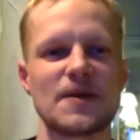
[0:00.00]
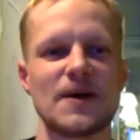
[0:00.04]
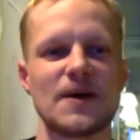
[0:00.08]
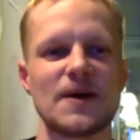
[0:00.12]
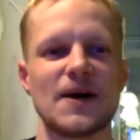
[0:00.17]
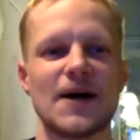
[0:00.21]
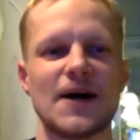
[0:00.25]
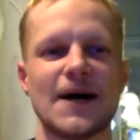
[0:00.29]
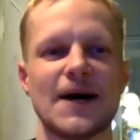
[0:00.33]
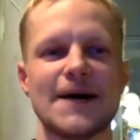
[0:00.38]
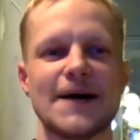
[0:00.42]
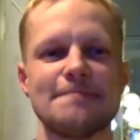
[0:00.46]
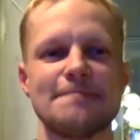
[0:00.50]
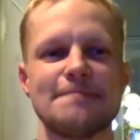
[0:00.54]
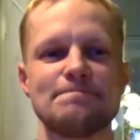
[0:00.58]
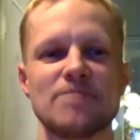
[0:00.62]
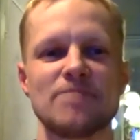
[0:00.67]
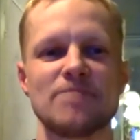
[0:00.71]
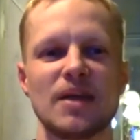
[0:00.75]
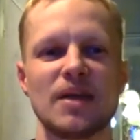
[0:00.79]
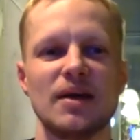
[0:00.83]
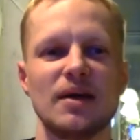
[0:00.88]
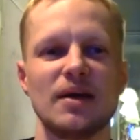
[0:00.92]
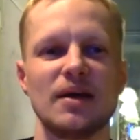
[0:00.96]
Um,
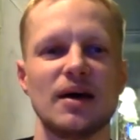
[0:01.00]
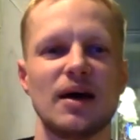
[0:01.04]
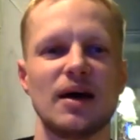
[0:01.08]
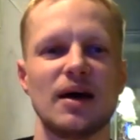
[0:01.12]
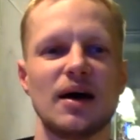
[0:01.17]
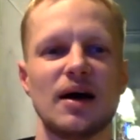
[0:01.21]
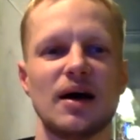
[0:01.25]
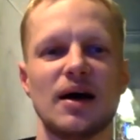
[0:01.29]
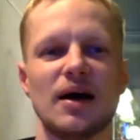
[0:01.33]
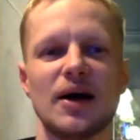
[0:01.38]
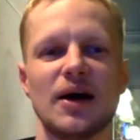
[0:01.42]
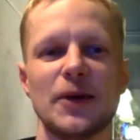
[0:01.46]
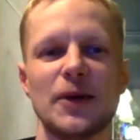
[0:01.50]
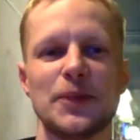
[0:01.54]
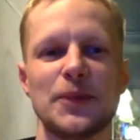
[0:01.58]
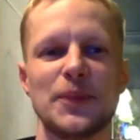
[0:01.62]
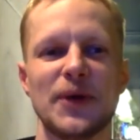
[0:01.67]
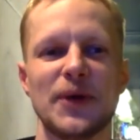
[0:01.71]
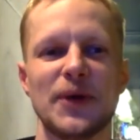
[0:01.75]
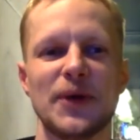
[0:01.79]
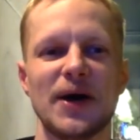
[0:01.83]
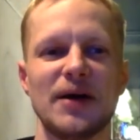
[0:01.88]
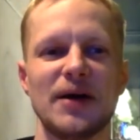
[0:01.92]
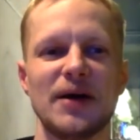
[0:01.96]
uh,
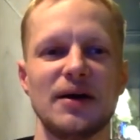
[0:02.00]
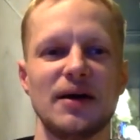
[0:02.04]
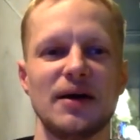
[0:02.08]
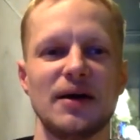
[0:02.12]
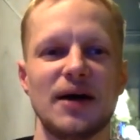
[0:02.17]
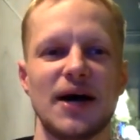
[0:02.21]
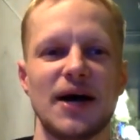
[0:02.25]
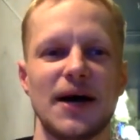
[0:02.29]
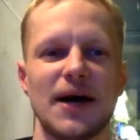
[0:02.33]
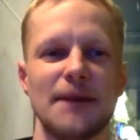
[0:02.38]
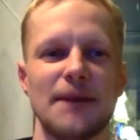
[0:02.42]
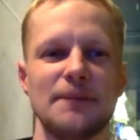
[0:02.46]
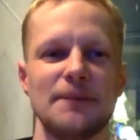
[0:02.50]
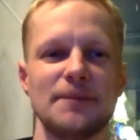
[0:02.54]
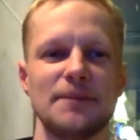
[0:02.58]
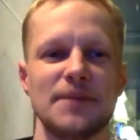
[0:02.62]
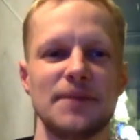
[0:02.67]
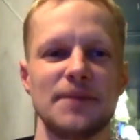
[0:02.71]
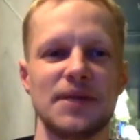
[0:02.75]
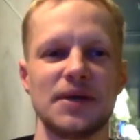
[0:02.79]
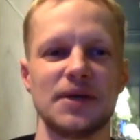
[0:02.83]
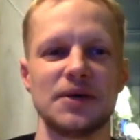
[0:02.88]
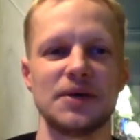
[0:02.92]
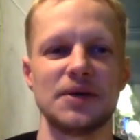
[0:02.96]
but, um,
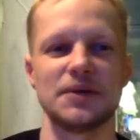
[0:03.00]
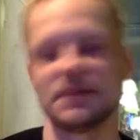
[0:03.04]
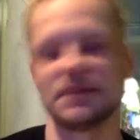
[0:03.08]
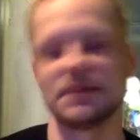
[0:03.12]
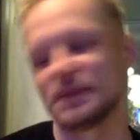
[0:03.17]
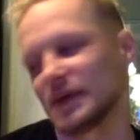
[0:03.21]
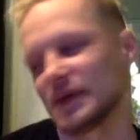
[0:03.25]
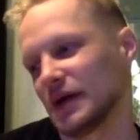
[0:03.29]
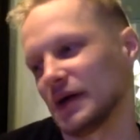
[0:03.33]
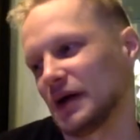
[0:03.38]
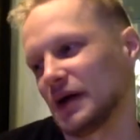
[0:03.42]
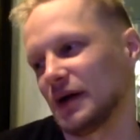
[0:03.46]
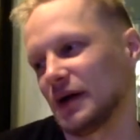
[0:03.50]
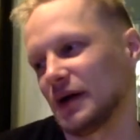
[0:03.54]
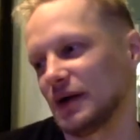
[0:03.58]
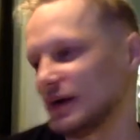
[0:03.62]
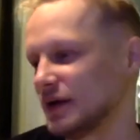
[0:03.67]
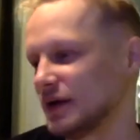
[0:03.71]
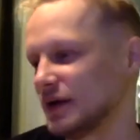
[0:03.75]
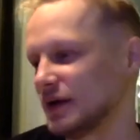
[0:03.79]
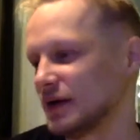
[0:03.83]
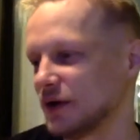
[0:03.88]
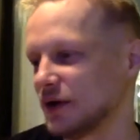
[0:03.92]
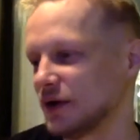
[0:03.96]
you know, uh,
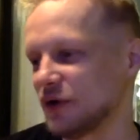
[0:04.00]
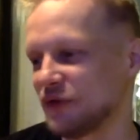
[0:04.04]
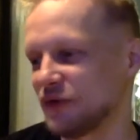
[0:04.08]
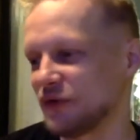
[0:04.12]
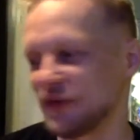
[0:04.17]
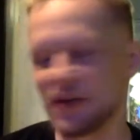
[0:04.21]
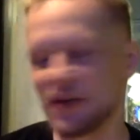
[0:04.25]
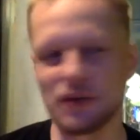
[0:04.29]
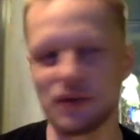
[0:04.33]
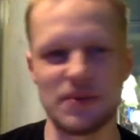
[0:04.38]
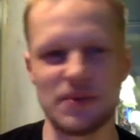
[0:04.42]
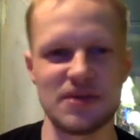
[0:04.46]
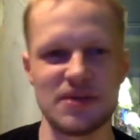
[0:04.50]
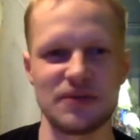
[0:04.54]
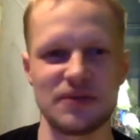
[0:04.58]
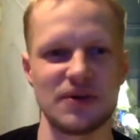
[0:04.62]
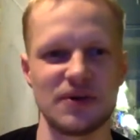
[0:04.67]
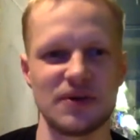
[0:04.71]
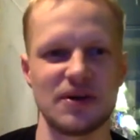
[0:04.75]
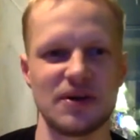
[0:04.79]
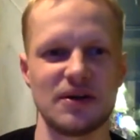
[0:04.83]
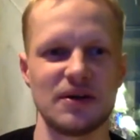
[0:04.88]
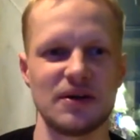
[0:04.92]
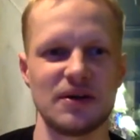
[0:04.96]
hopefully it'll be
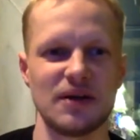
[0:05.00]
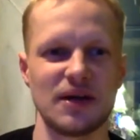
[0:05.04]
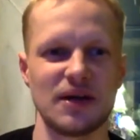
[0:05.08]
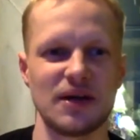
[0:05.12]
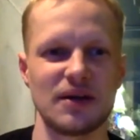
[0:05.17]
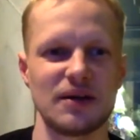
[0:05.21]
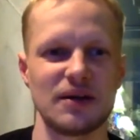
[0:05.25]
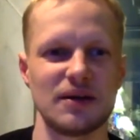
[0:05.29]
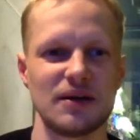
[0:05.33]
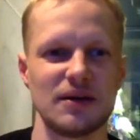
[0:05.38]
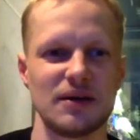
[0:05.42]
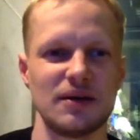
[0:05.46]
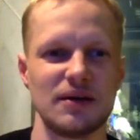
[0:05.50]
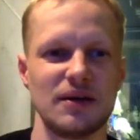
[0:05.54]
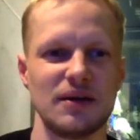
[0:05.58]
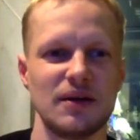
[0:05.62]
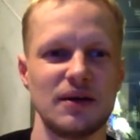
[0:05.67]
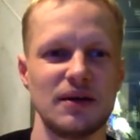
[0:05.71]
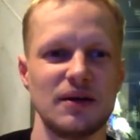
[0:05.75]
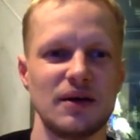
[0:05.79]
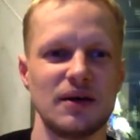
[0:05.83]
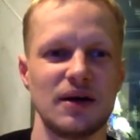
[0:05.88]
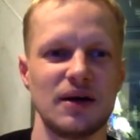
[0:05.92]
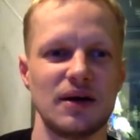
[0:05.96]
different in like a,
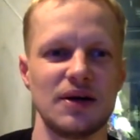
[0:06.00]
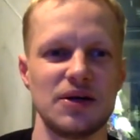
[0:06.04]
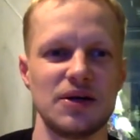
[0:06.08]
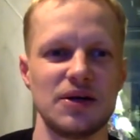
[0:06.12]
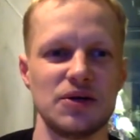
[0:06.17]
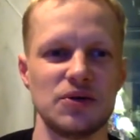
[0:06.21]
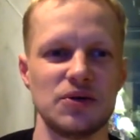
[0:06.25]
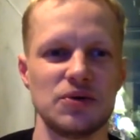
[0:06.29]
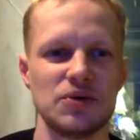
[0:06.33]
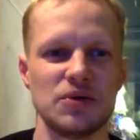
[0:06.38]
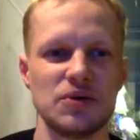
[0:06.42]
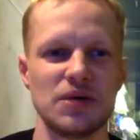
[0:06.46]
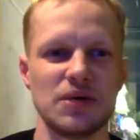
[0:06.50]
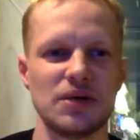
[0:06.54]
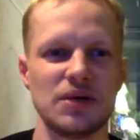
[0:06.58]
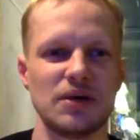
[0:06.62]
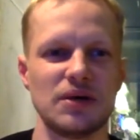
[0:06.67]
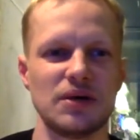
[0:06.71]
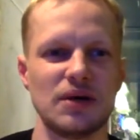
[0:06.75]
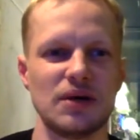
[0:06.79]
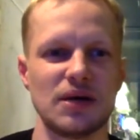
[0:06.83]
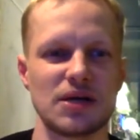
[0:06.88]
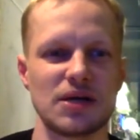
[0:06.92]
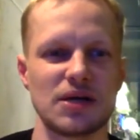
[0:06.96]
a new
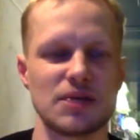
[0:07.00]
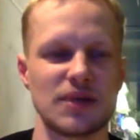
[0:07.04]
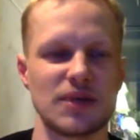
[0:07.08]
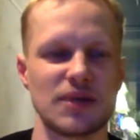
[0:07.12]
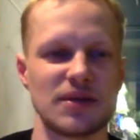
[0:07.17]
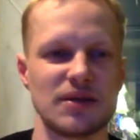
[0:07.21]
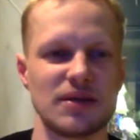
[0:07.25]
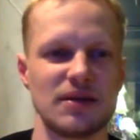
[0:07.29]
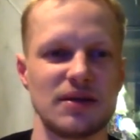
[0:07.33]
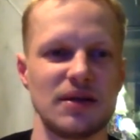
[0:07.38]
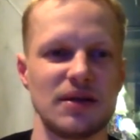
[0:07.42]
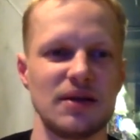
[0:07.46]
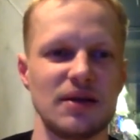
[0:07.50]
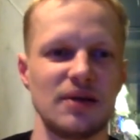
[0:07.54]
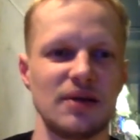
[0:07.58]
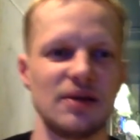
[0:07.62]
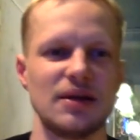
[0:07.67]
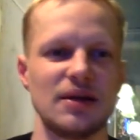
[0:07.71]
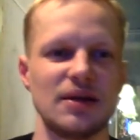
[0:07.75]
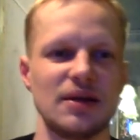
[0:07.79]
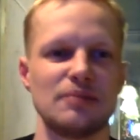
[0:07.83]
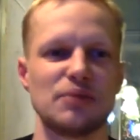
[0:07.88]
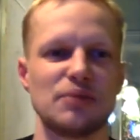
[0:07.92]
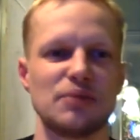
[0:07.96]
and unexpected and
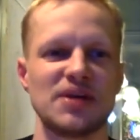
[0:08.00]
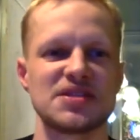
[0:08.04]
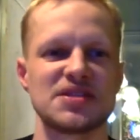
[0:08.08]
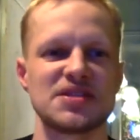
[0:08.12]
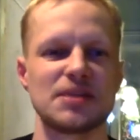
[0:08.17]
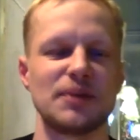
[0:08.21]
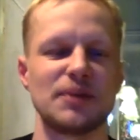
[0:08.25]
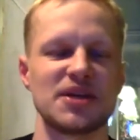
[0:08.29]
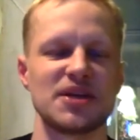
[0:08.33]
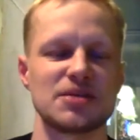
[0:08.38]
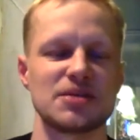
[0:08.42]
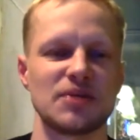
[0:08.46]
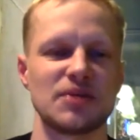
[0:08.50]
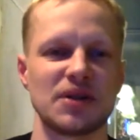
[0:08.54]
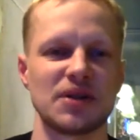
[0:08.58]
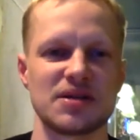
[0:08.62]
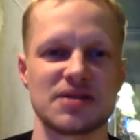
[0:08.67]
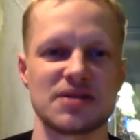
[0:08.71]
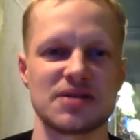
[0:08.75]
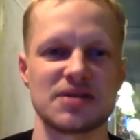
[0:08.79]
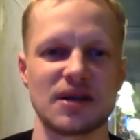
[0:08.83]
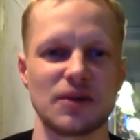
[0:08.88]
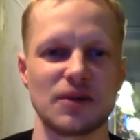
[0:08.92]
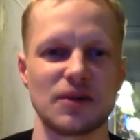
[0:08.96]
embrace the
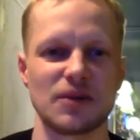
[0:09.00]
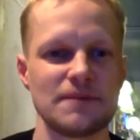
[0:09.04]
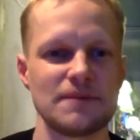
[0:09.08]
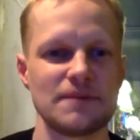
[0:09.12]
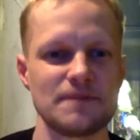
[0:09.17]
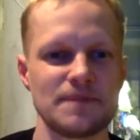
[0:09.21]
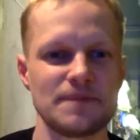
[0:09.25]
possibilities kind of way.